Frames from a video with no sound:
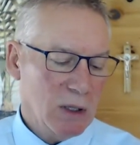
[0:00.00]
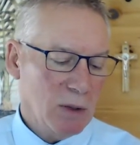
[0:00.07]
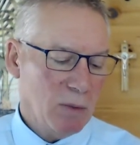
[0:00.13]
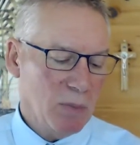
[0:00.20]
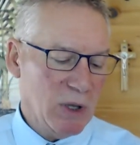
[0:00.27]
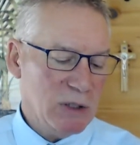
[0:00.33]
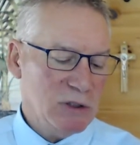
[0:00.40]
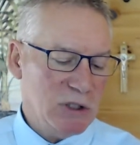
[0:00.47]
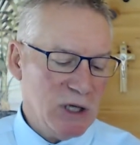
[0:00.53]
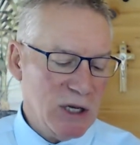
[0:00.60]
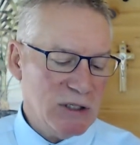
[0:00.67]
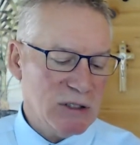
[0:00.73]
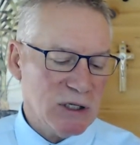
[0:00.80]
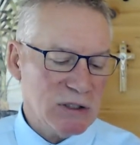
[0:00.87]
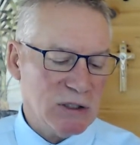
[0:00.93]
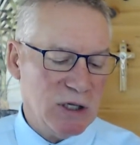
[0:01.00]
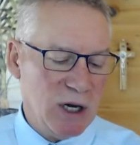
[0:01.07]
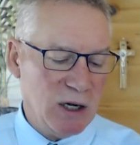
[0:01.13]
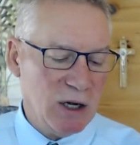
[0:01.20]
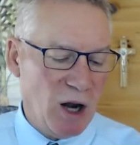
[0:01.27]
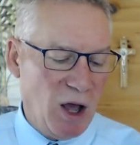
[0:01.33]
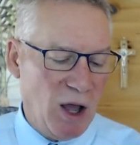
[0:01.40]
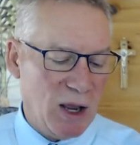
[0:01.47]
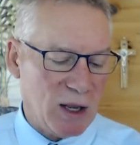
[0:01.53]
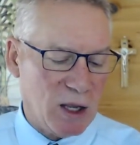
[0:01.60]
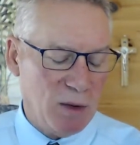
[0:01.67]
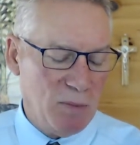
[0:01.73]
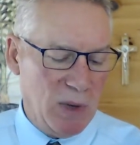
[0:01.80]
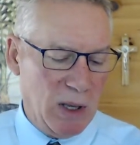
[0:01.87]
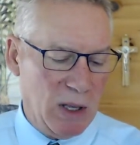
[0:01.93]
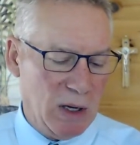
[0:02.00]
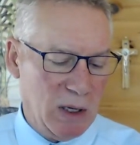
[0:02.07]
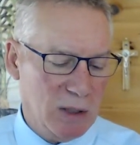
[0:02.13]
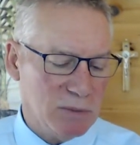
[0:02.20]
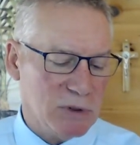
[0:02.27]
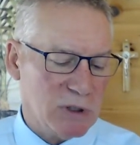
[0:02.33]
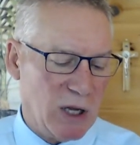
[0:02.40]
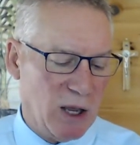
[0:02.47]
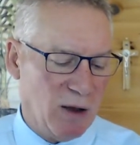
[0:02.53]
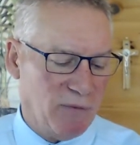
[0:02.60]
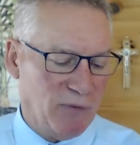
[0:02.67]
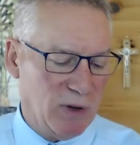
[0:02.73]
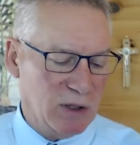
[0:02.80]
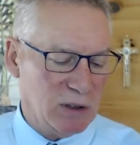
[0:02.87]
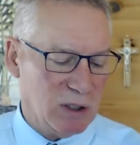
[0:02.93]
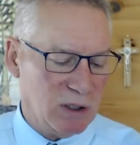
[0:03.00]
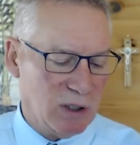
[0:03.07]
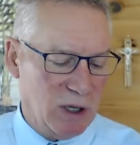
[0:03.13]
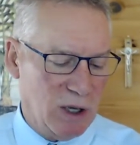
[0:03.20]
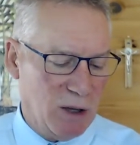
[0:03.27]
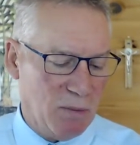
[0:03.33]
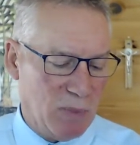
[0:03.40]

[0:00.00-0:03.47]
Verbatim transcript: but Jesus did not commit himself unto them